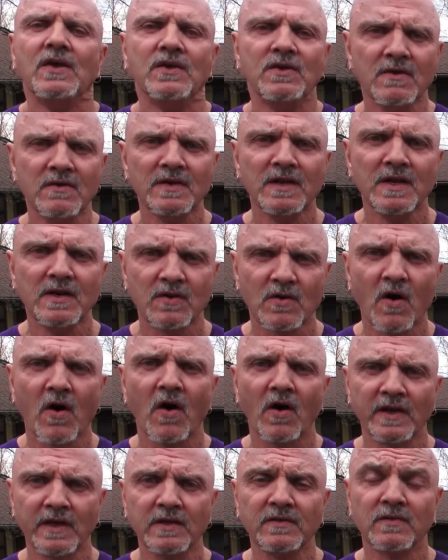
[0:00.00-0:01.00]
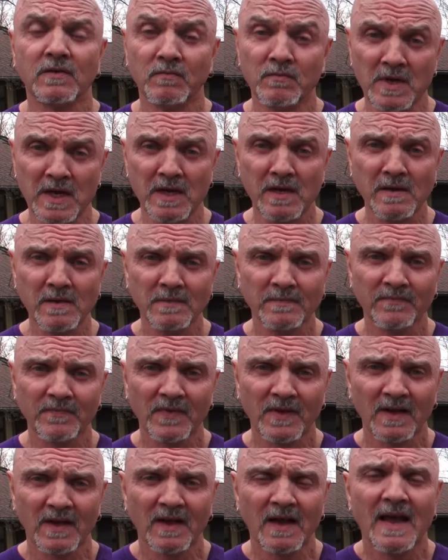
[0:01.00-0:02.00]
You need to call either me
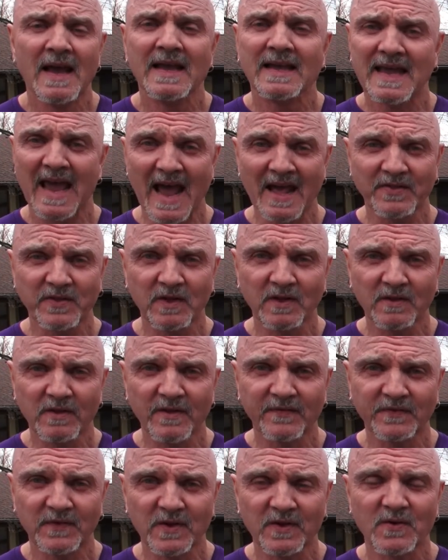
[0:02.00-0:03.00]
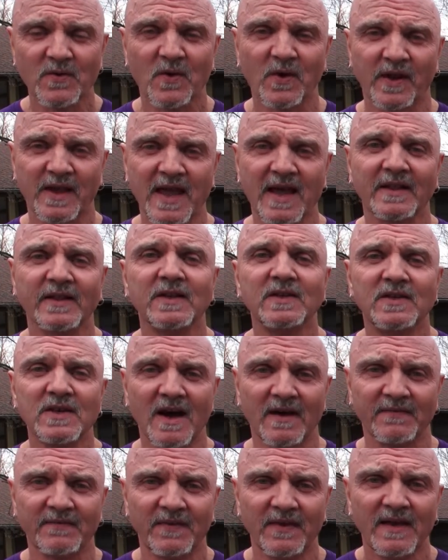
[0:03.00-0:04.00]
Kathy Clifton or Kelly
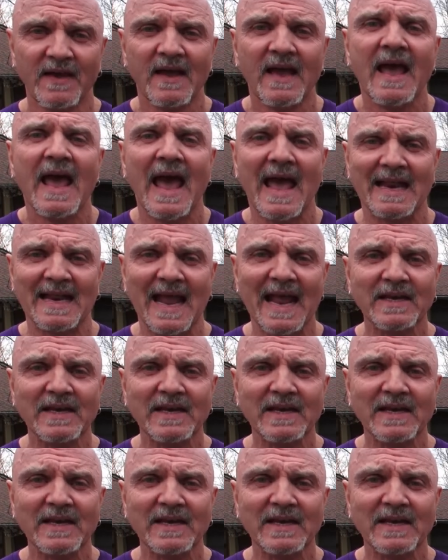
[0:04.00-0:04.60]
Duff at